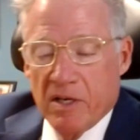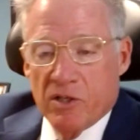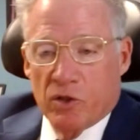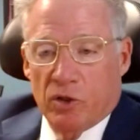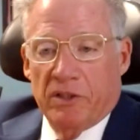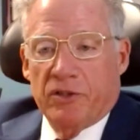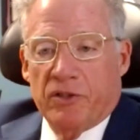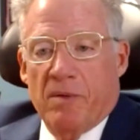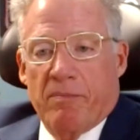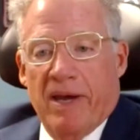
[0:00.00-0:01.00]
So let's
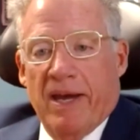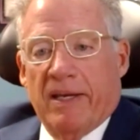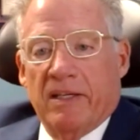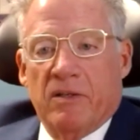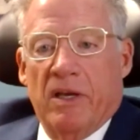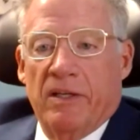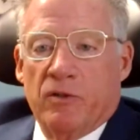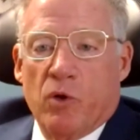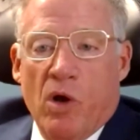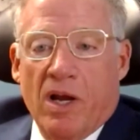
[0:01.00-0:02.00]
jump back and
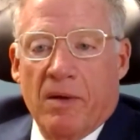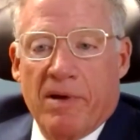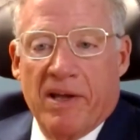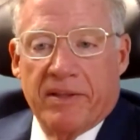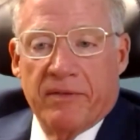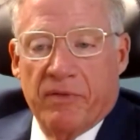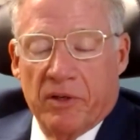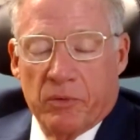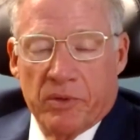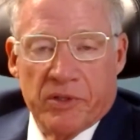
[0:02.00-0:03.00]
talk about the
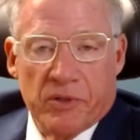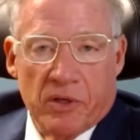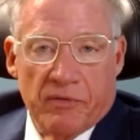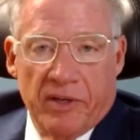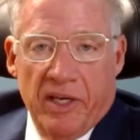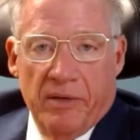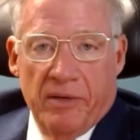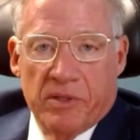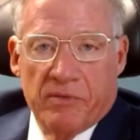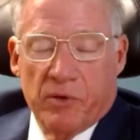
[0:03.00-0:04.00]
Federal Reserve. Again, it
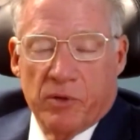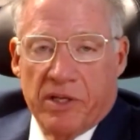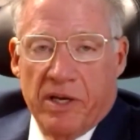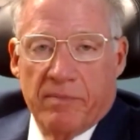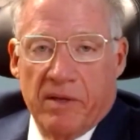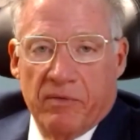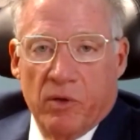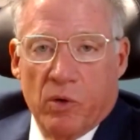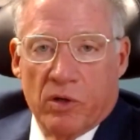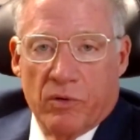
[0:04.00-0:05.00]
was the first time they've
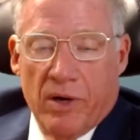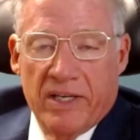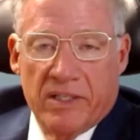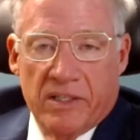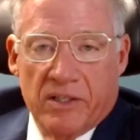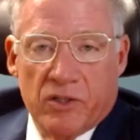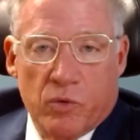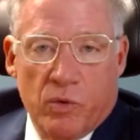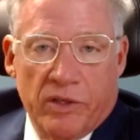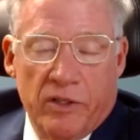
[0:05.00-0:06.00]
lowered rates since
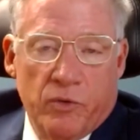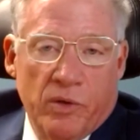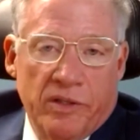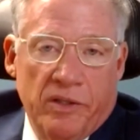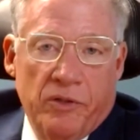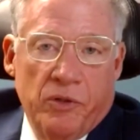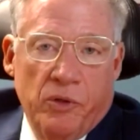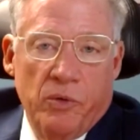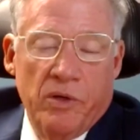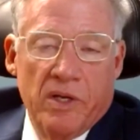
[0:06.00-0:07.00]

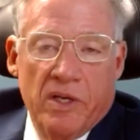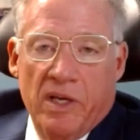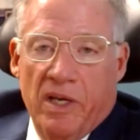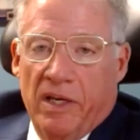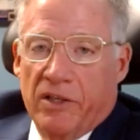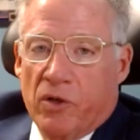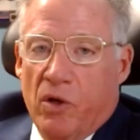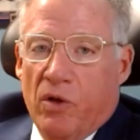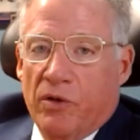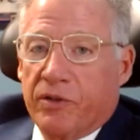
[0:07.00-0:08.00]
2022. And it's
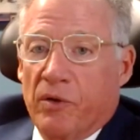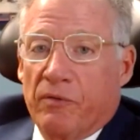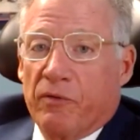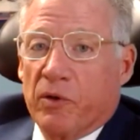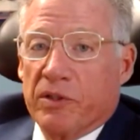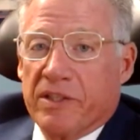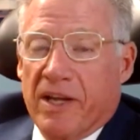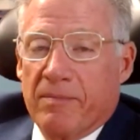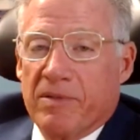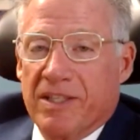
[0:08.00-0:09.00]
also the first
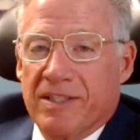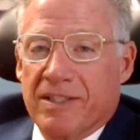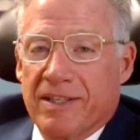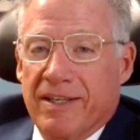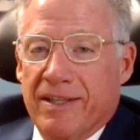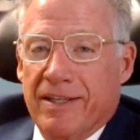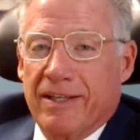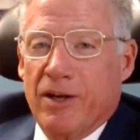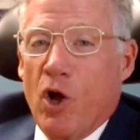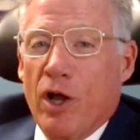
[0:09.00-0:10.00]
time since then
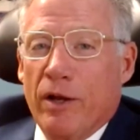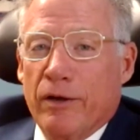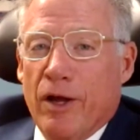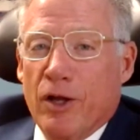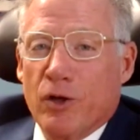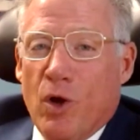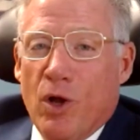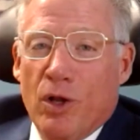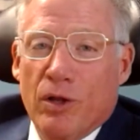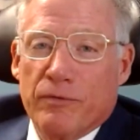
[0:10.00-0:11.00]
that not
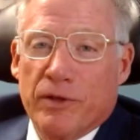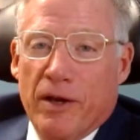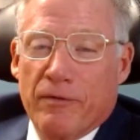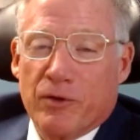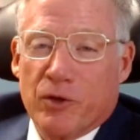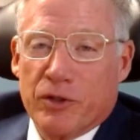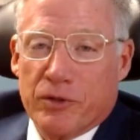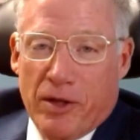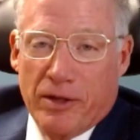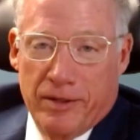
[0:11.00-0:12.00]
all of the governors
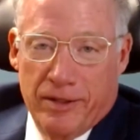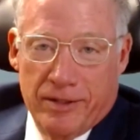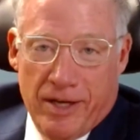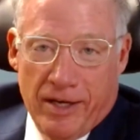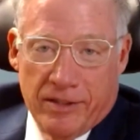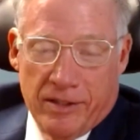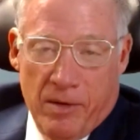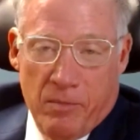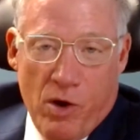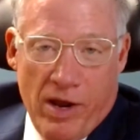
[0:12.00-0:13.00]
thought the exact
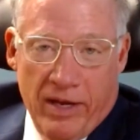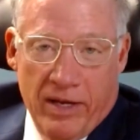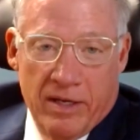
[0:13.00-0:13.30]
same way.